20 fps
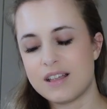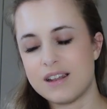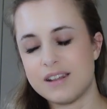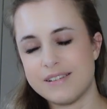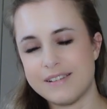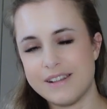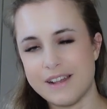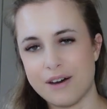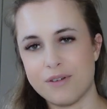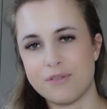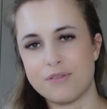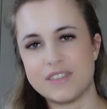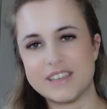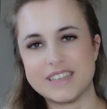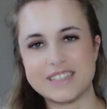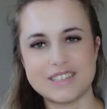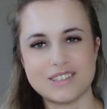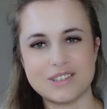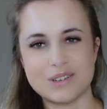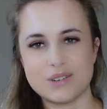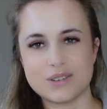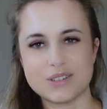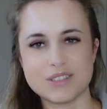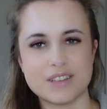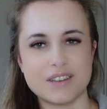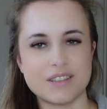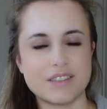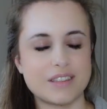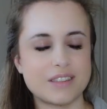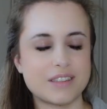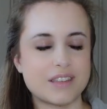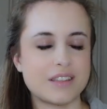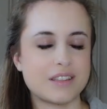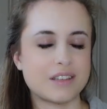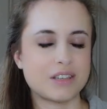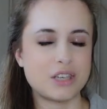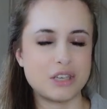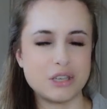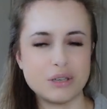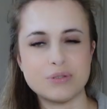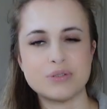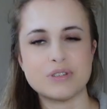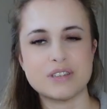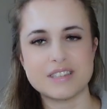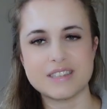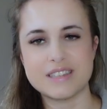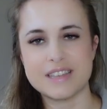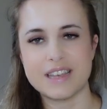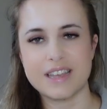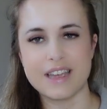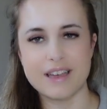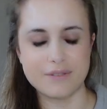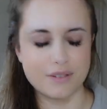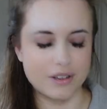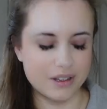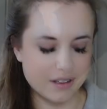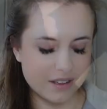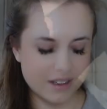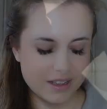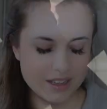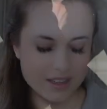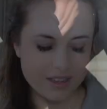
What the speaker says: love these socks. I think they're the cutest thing ever.